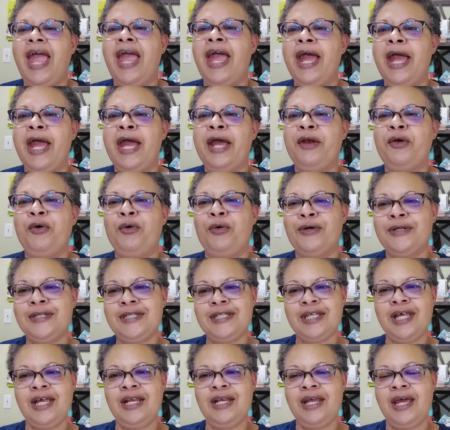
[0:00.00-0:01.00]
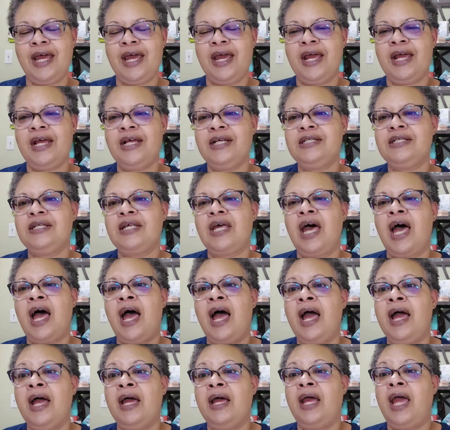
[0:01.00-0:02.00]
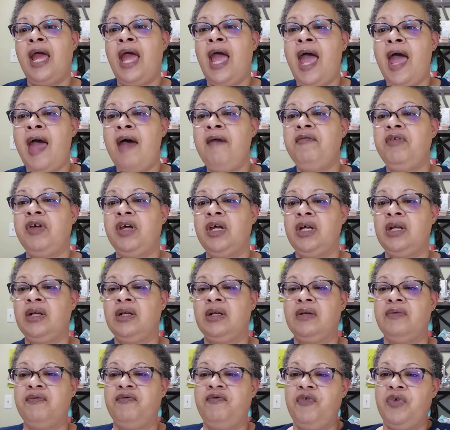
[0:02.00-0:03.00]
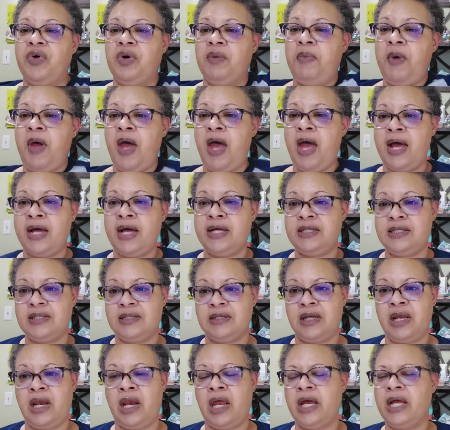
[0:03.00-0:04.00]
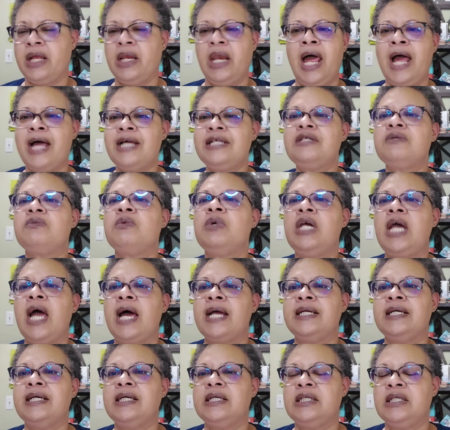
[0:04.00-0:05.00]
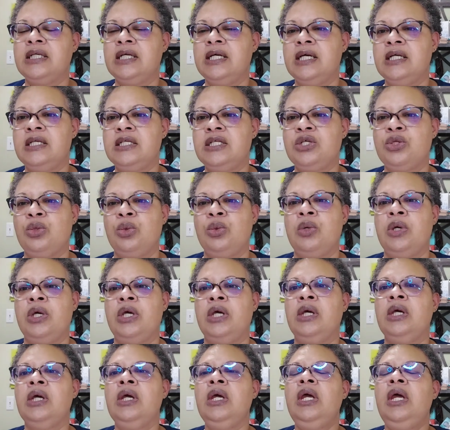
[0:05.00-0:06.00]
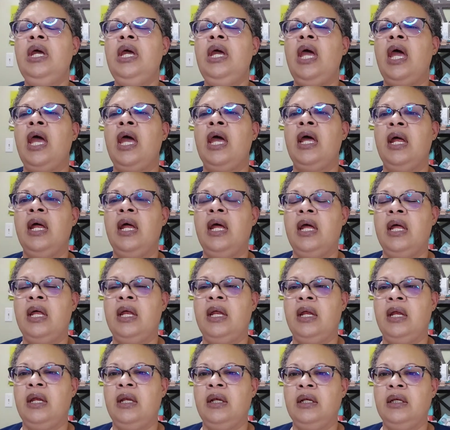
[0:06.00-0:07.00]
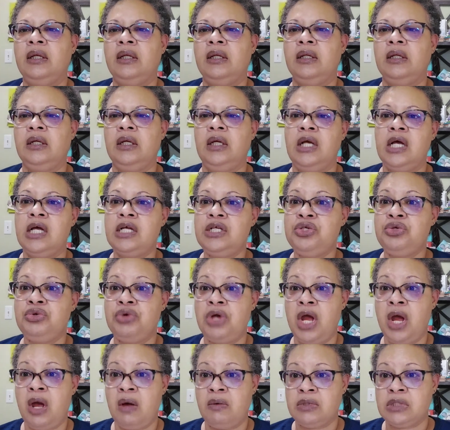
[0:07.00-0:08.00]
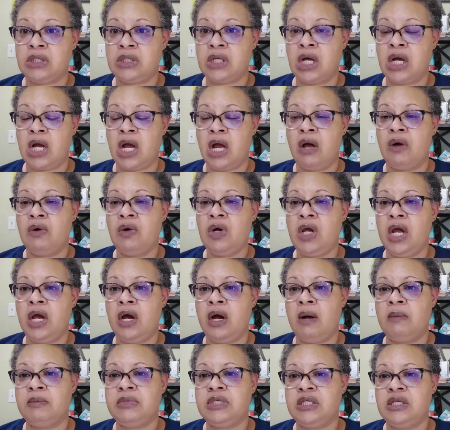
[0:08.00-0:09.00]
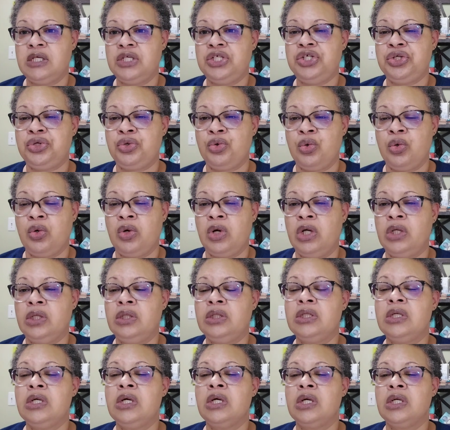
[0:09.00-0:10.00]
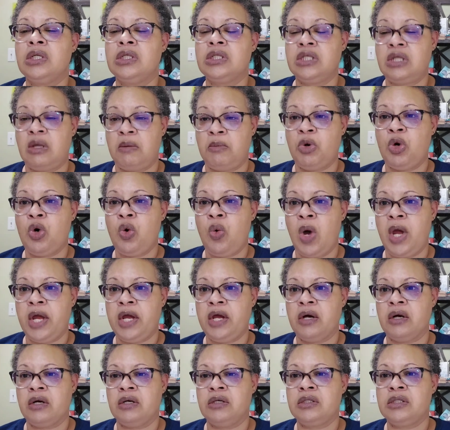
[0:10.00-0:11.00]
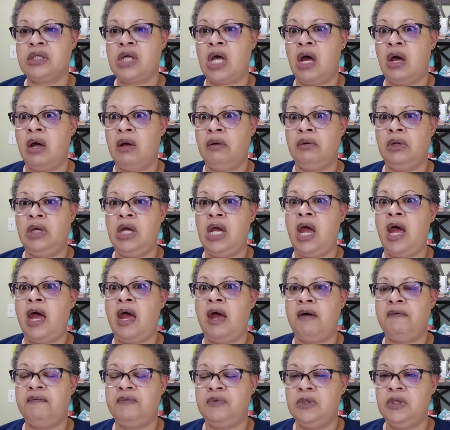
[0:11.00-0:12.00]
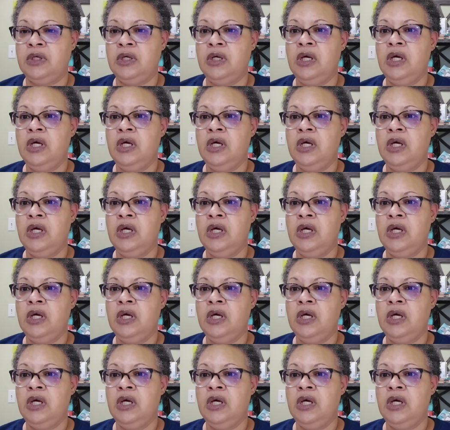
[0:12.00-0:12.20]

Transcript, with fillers: And on Sundays, I haven't, for the past, like last week, I didn't get to it. And yesterday, I was like, I don't care. I'm stitching on Summer Quakers. I only have